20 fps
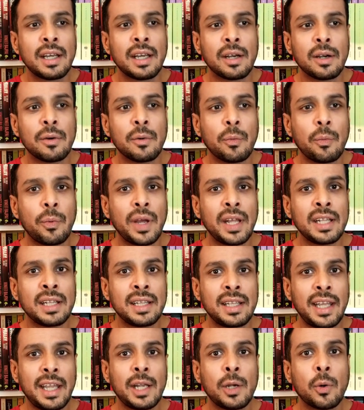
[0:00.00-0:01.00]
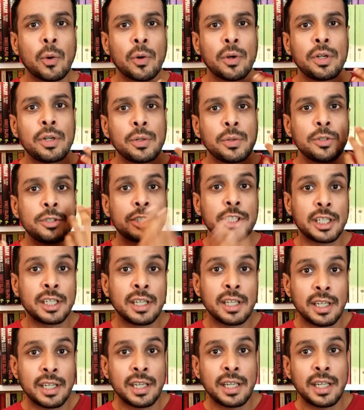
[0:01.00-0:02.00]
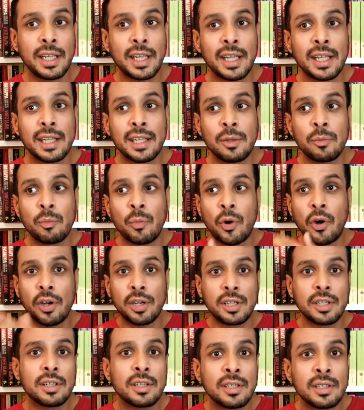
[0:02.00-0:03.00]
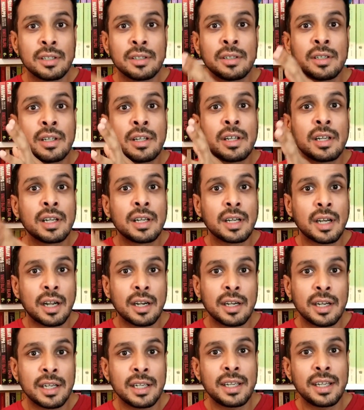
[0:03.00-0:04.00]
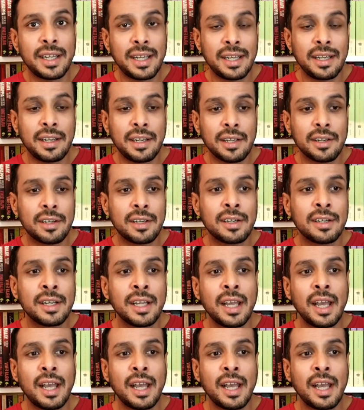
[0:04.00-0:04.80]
when they go to Chennai in modern current India,